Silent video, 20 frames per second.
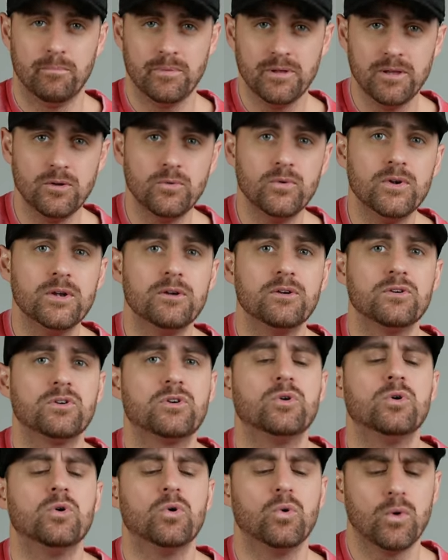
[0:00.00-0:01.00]

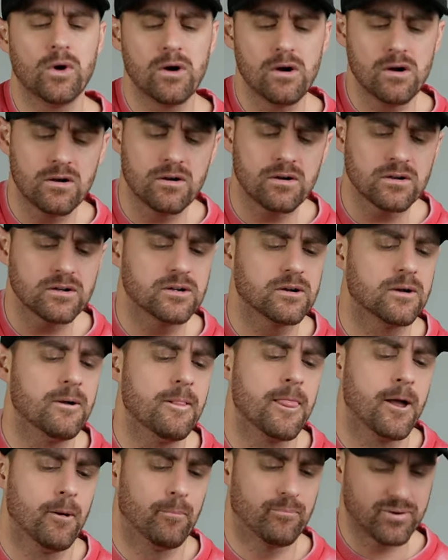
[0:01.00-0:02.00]
Miracle worker,
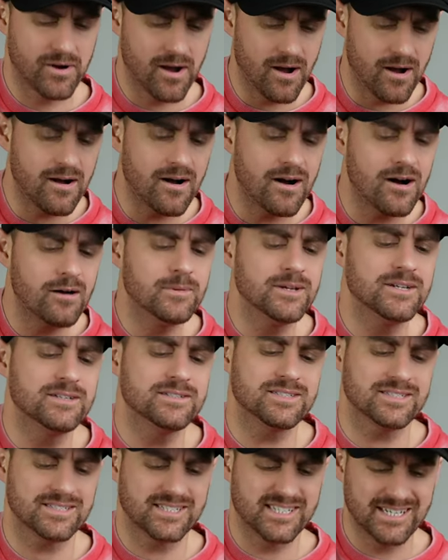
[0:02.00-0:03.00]

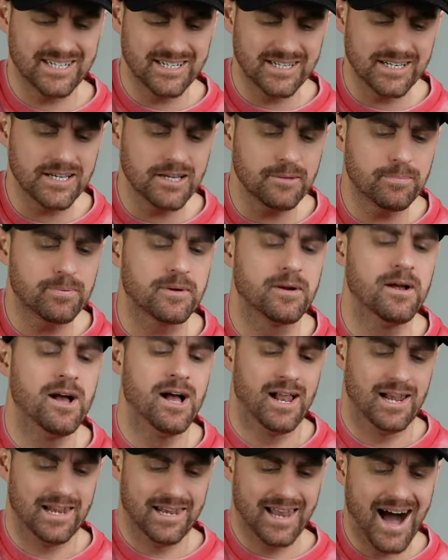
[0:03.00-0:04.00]
promise keeper,
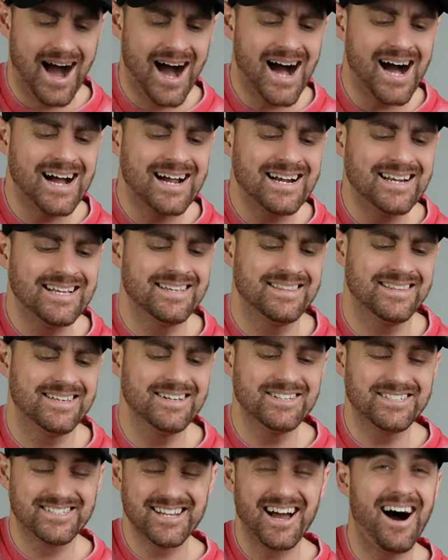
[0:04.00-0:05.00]
light in
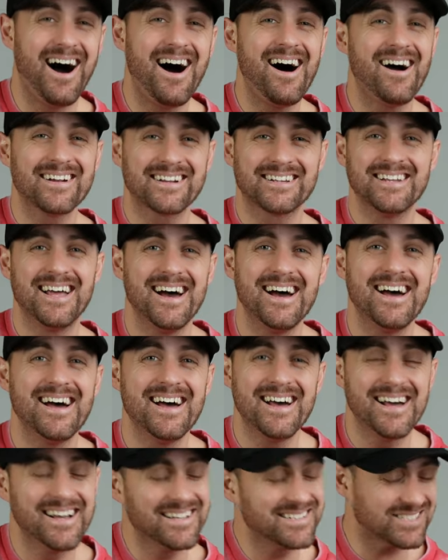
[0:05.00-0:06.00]
the
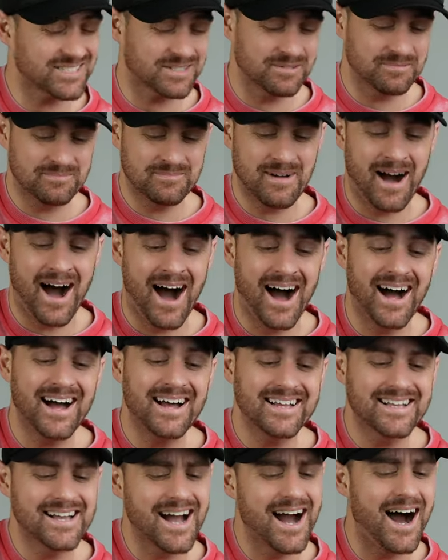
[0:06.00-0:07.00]
darkness,
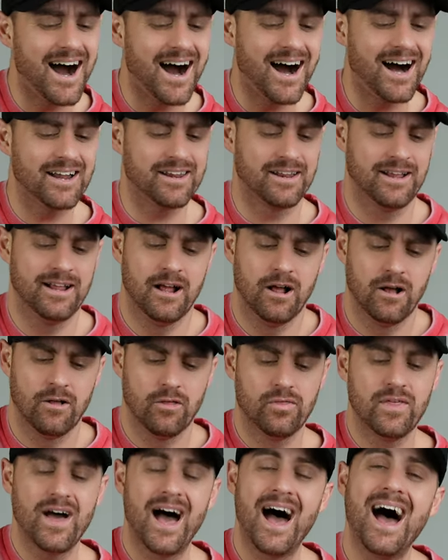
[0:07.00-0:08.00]
my God,
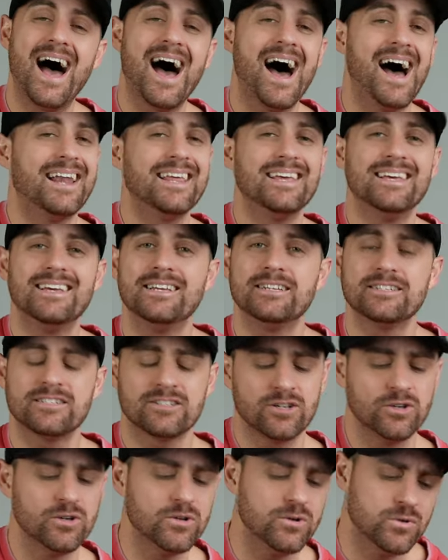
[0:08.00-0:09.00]
that is
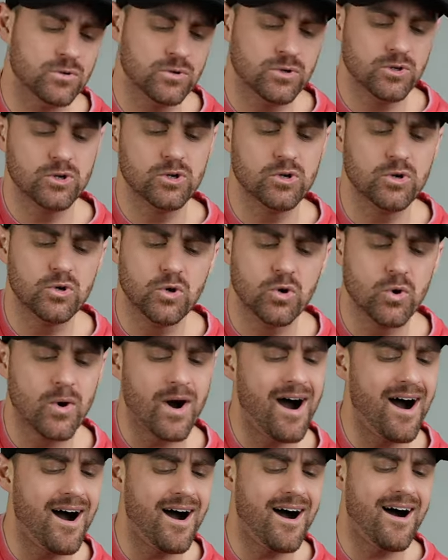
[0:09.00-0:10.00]
who you
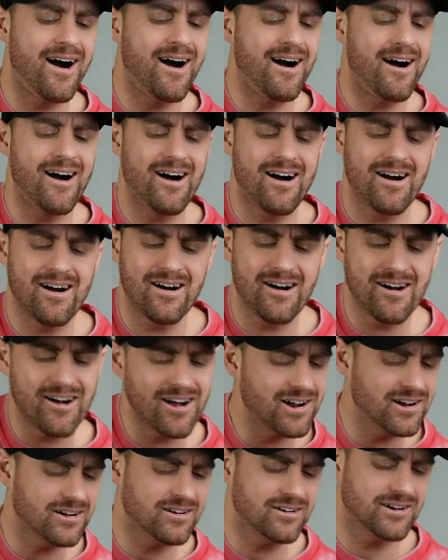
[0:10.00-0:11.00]

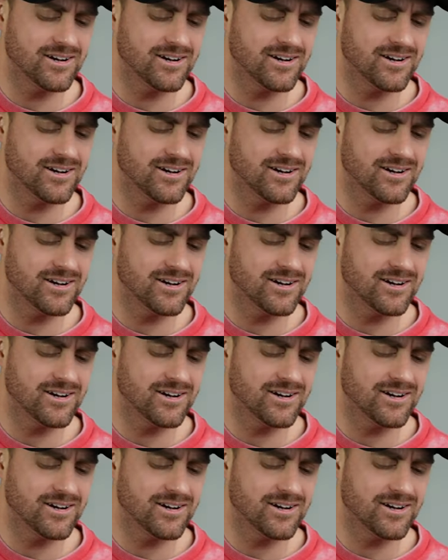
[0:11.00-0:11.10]
are.